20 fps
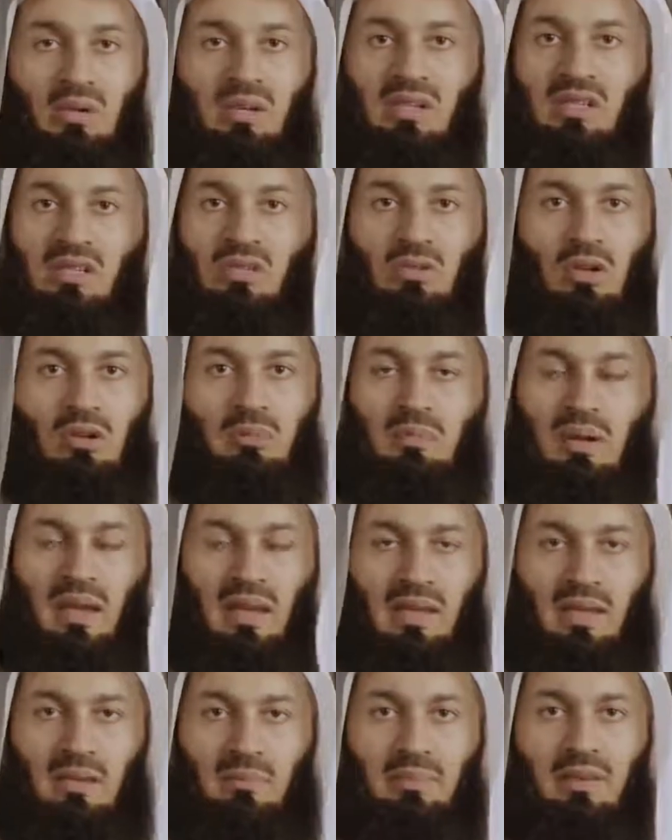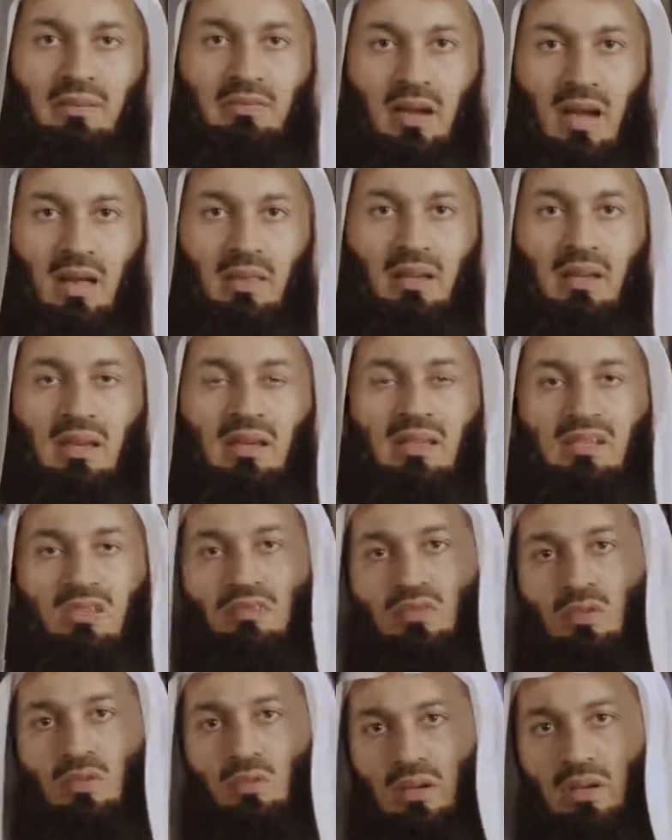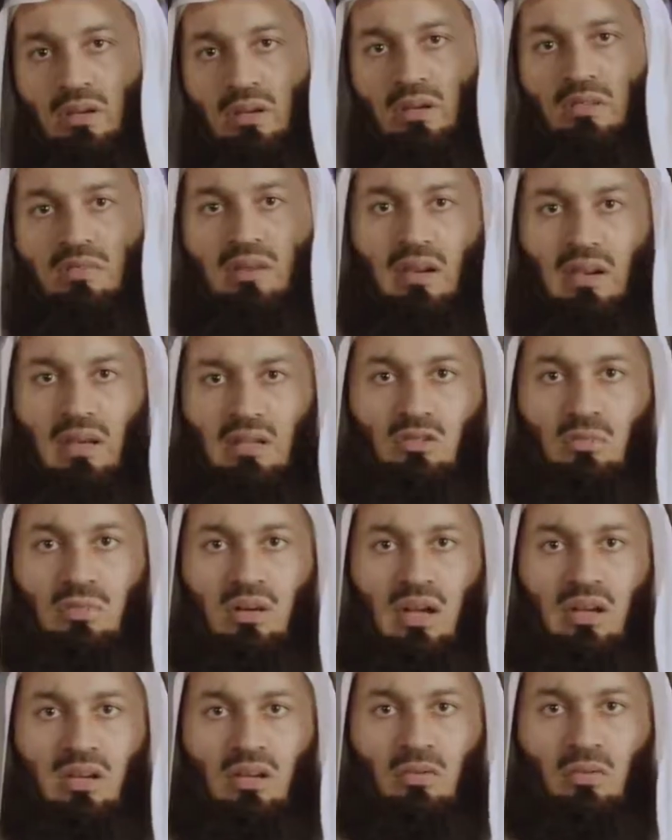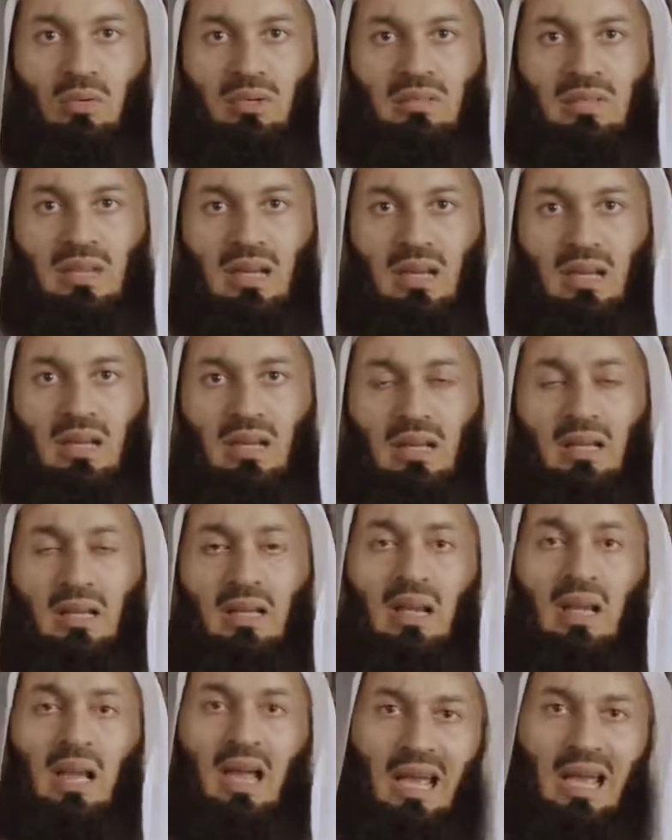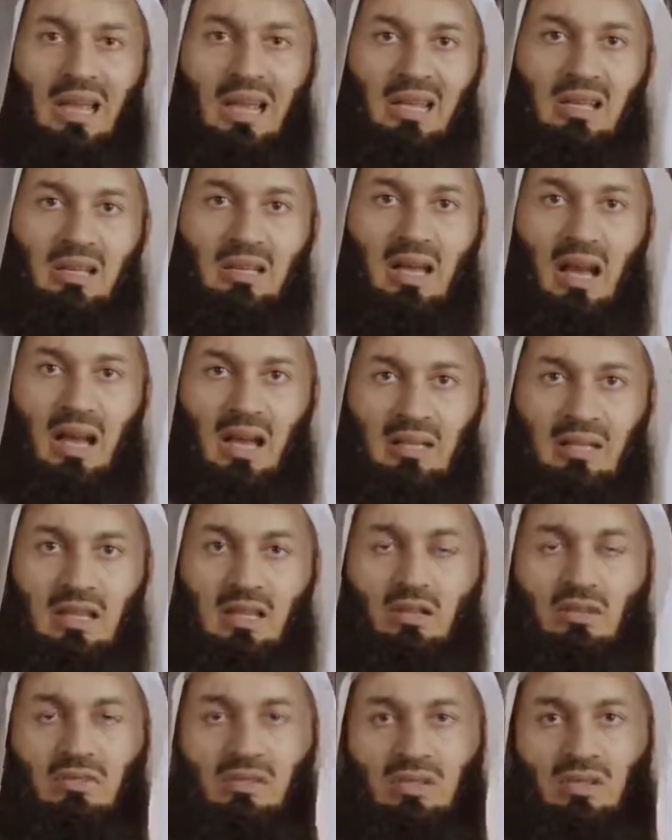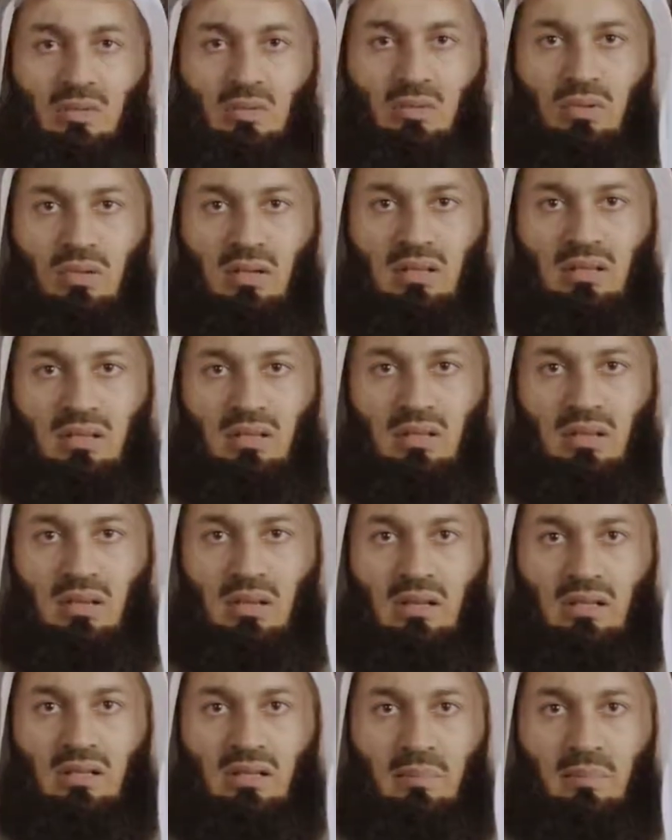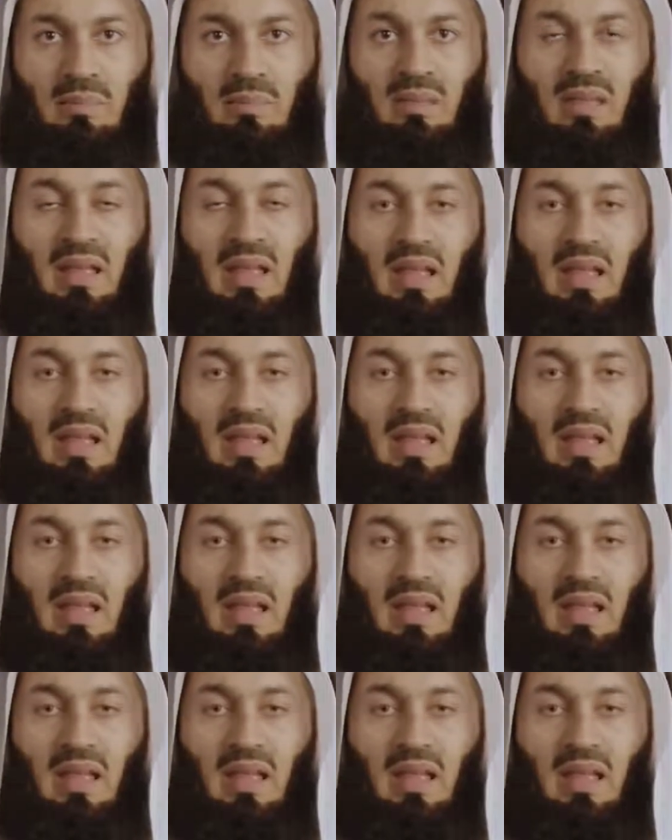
is not mine, but rather it is of the word of Allah subhanahu wa ta'ala and the hadith of Rasulullah sallallahu alayhi wa sallam.